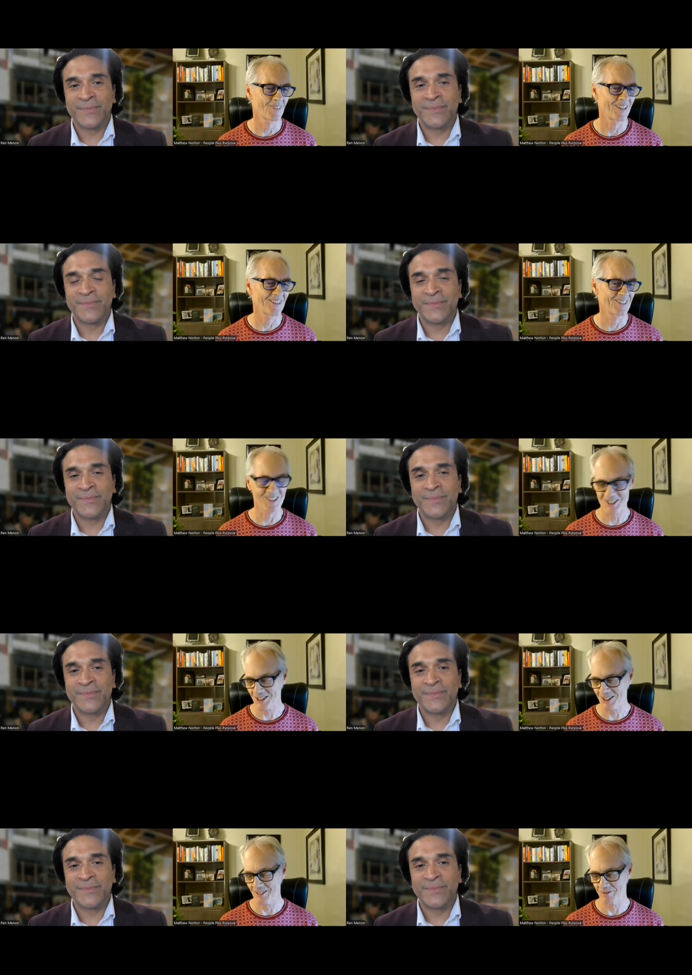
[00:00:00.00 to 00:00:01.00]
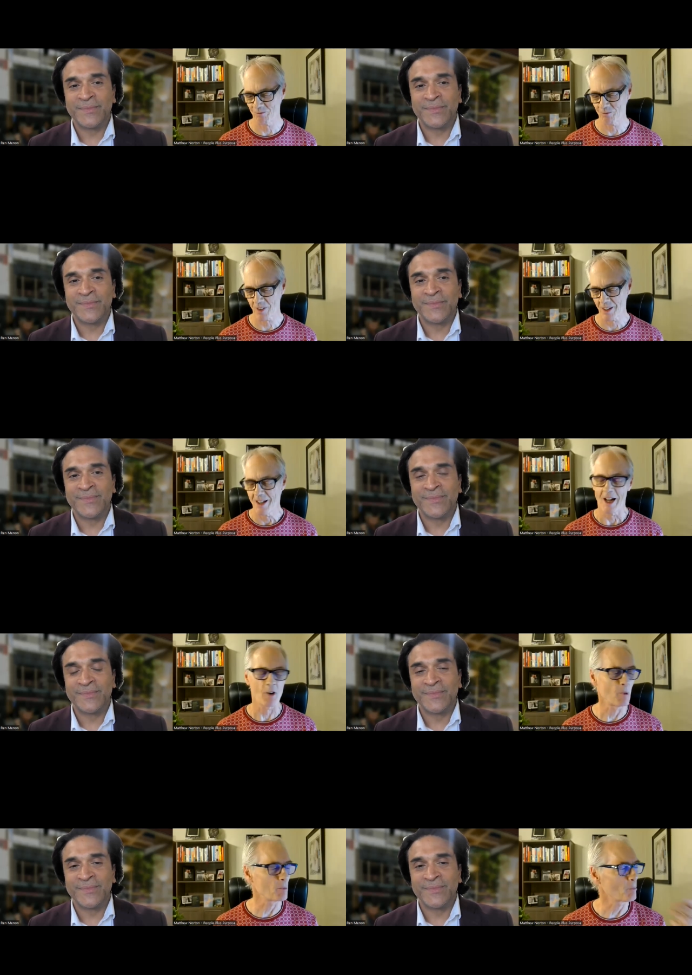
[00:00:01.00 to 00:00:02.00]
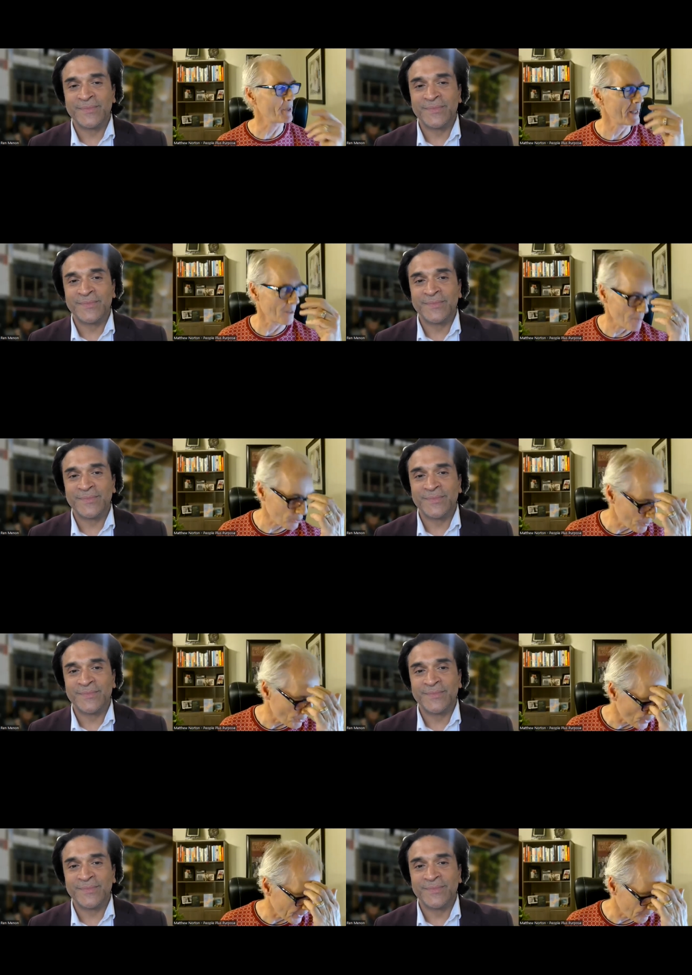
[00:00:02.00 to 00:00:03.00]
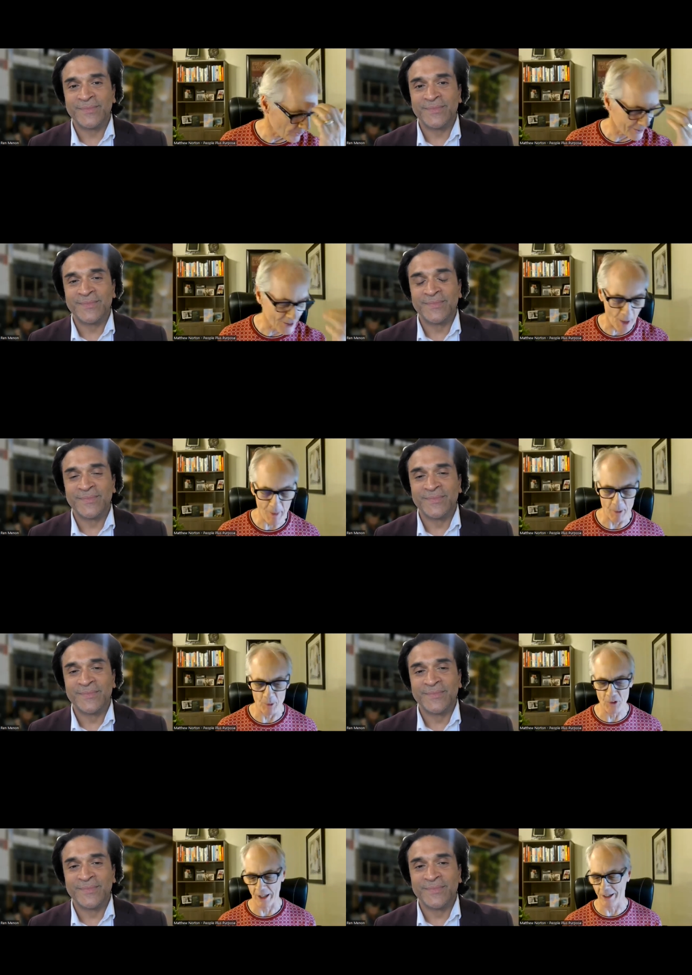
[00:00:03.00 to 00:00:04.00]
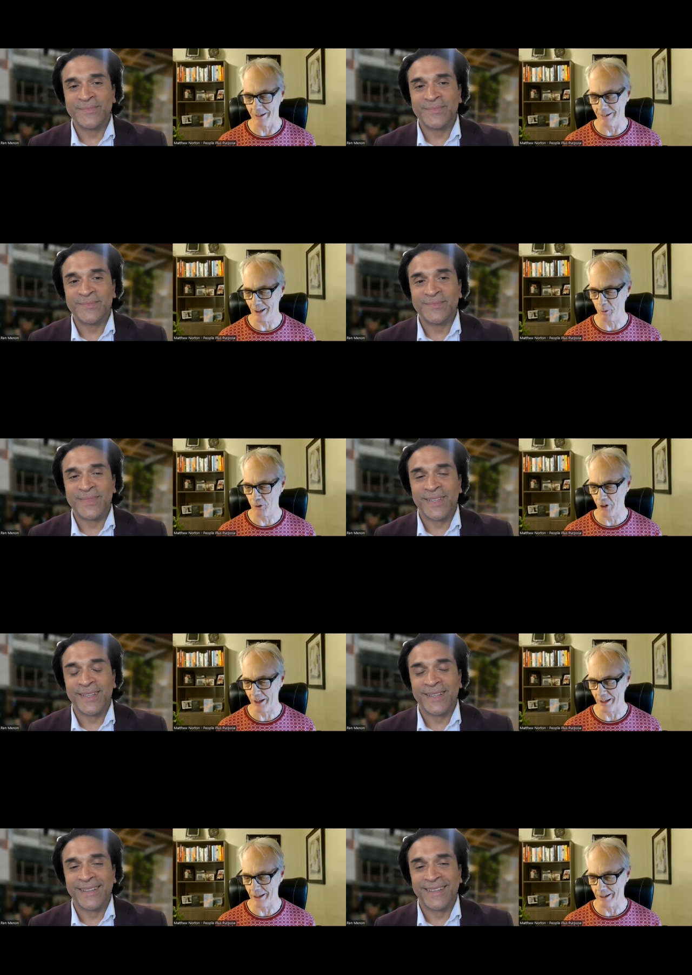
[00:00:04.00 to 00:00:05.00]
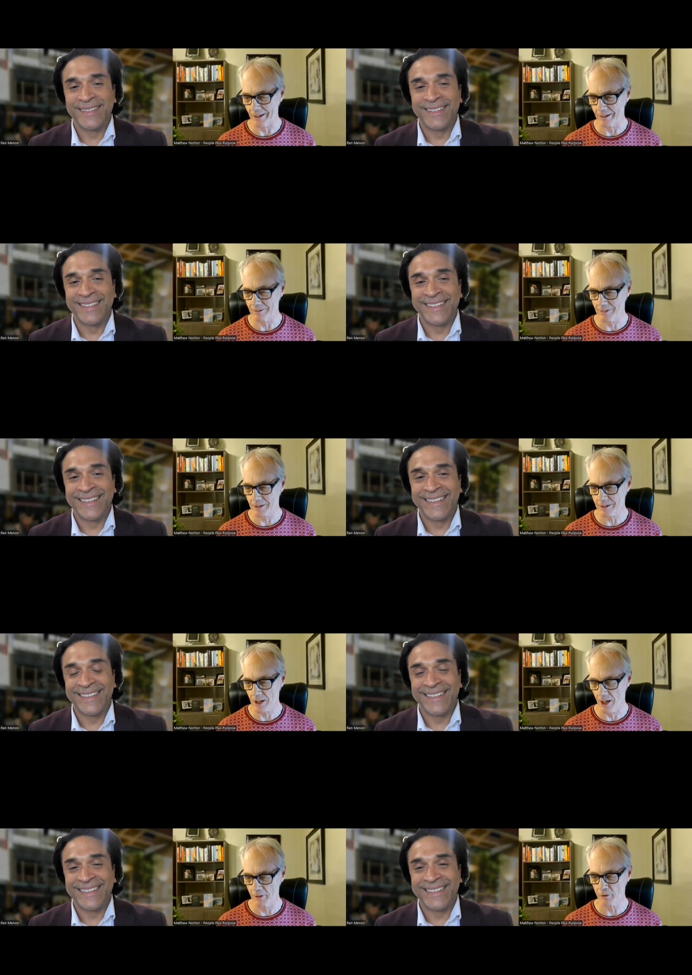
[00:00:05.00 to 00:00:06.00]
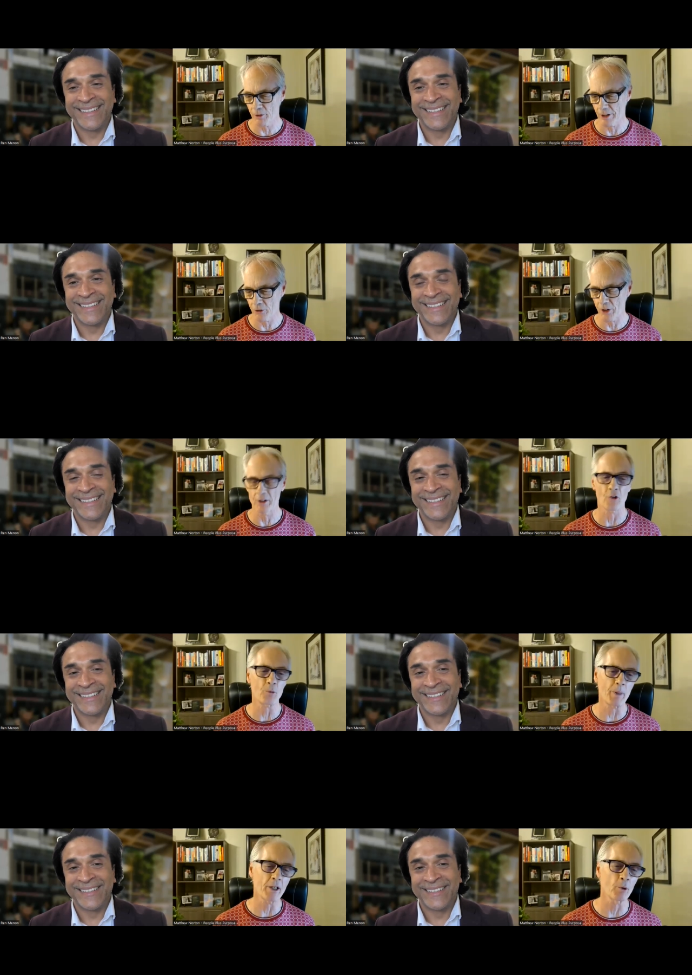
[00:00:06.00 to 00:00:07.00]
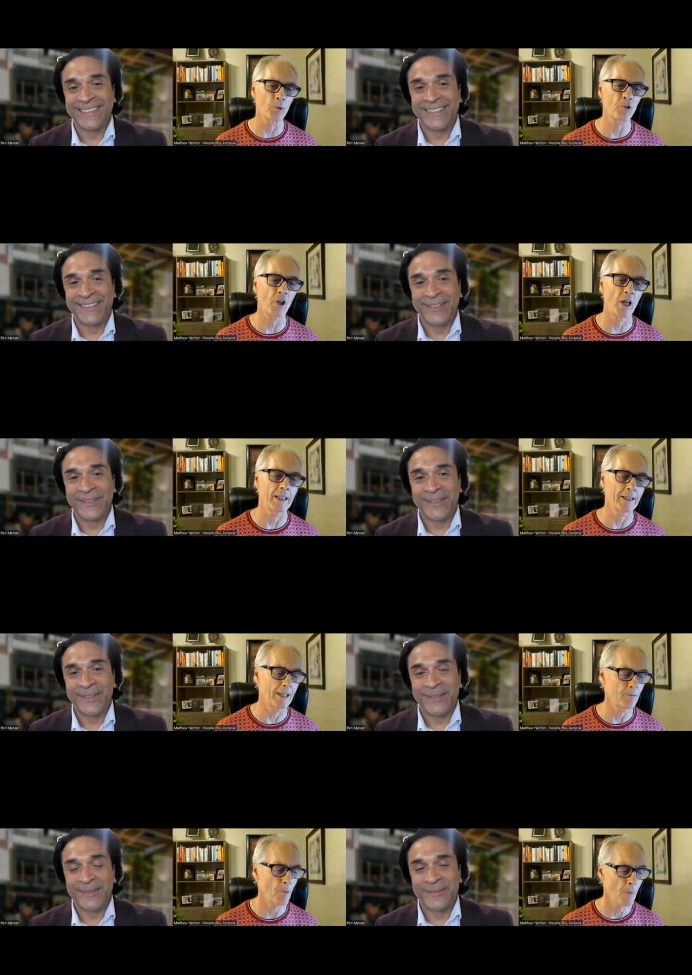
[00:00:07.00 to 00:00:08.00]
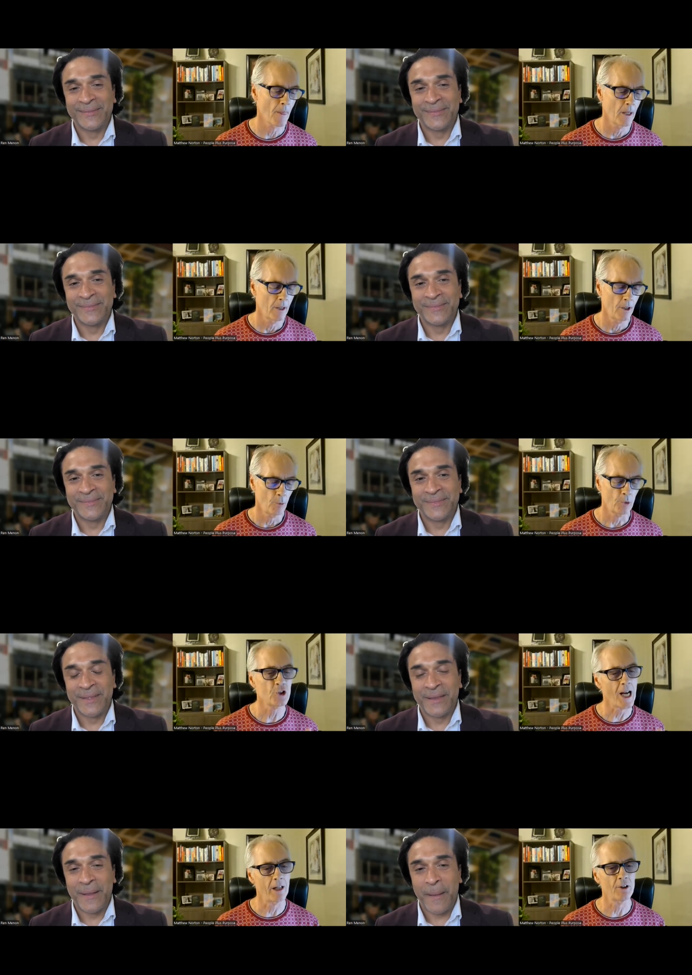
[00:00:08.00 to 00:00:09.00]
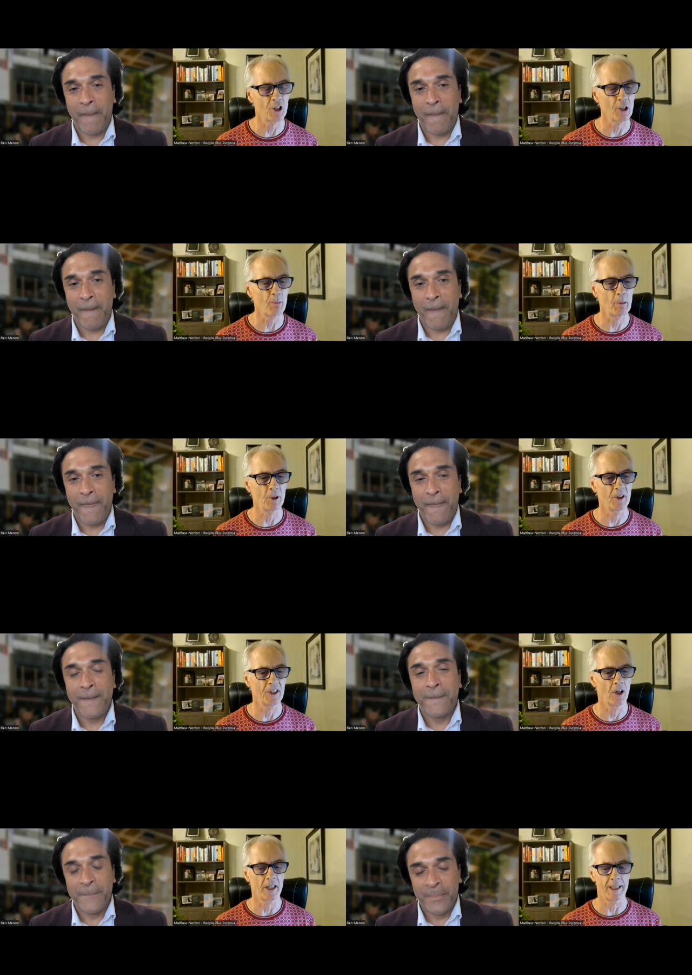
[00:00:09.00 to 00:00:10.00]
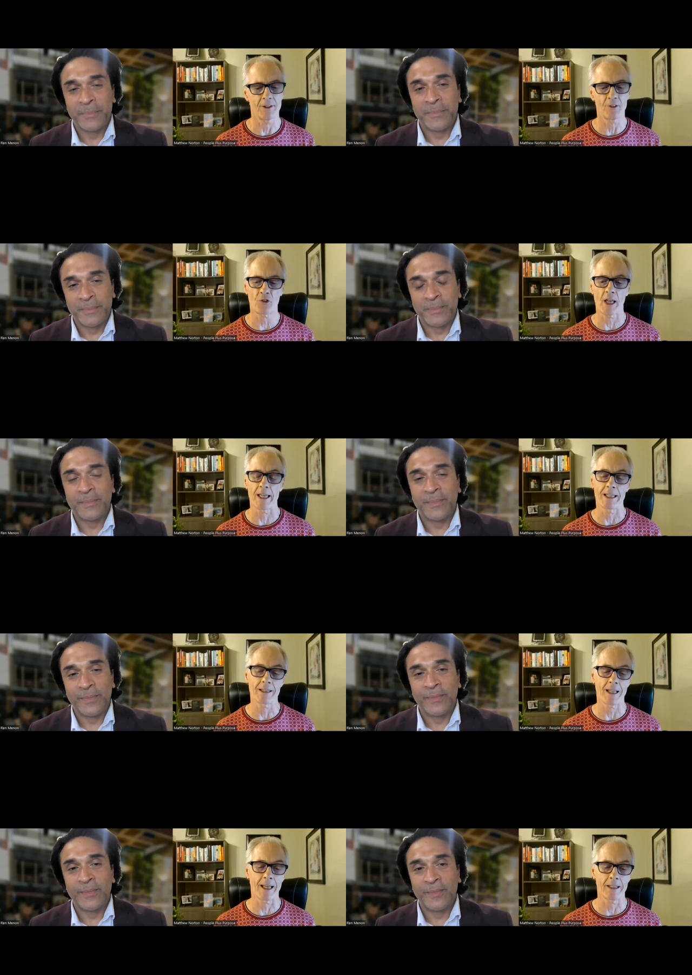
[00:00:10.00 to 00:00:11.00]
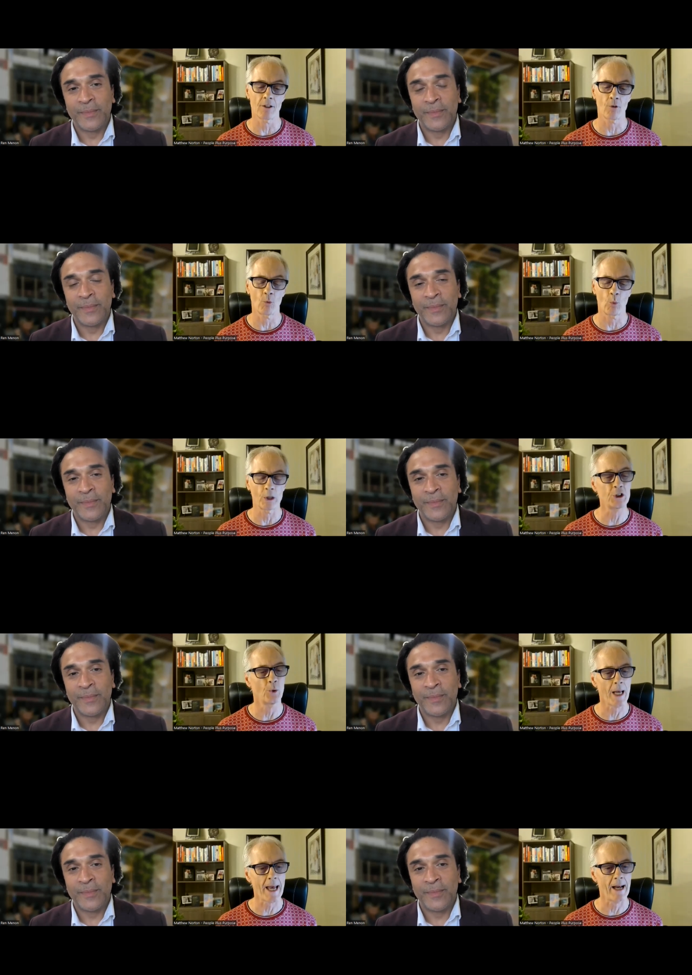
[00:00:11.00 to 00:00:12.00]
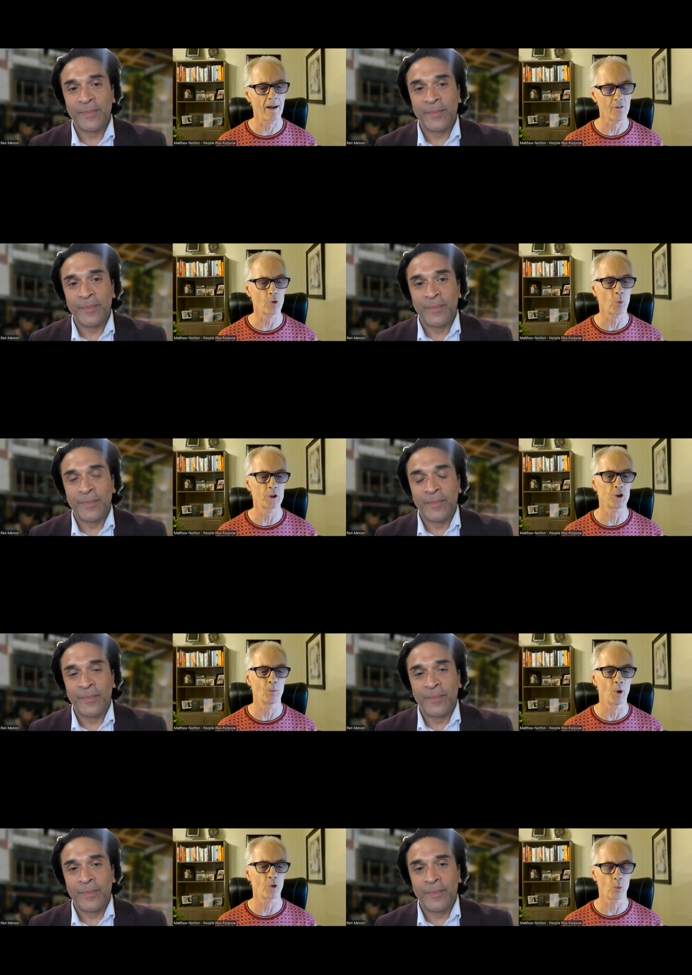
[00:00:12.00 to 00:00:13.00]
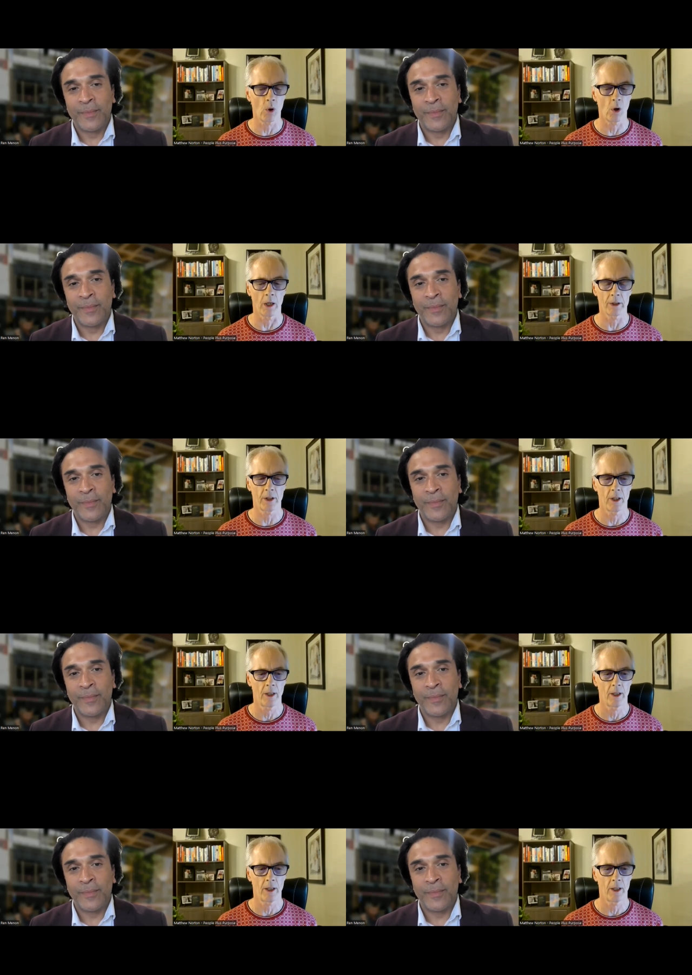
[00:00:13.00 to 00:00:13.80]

Speaker 1: yeah, that's good. I remember being. It makes me think of a time I was at a I was at a uh, conference and the speaker was saying that was challenging the people in the audience, saying that what you have is what you most want.